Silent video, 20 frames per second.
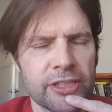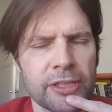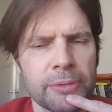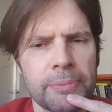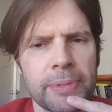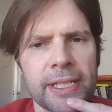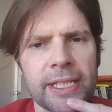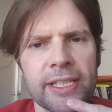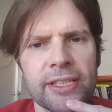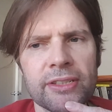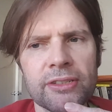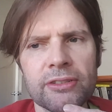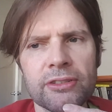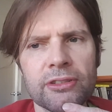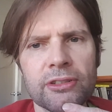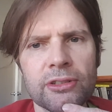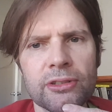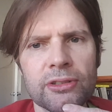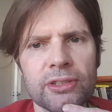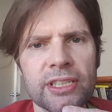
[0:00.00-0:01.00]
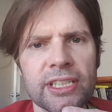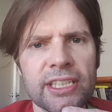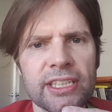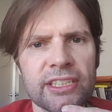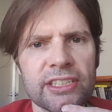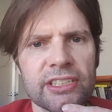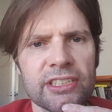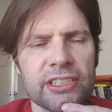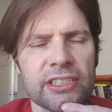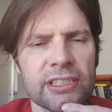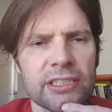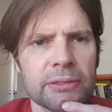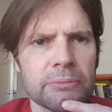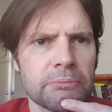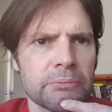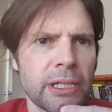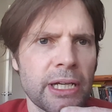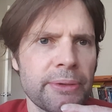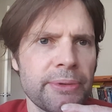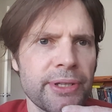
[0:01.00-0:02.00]
depending on context,
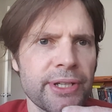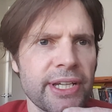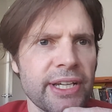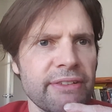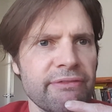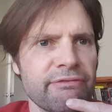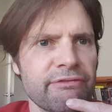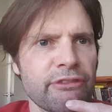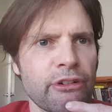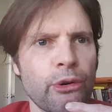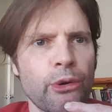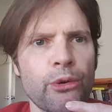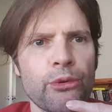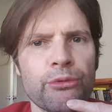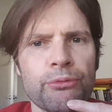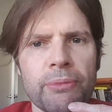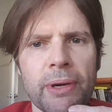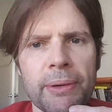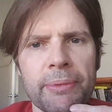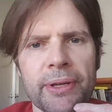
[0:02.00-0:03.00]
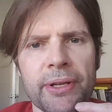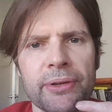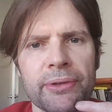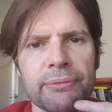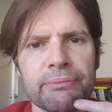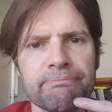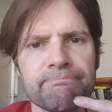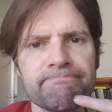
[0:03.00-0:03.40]
maybe you get involved, maybe not.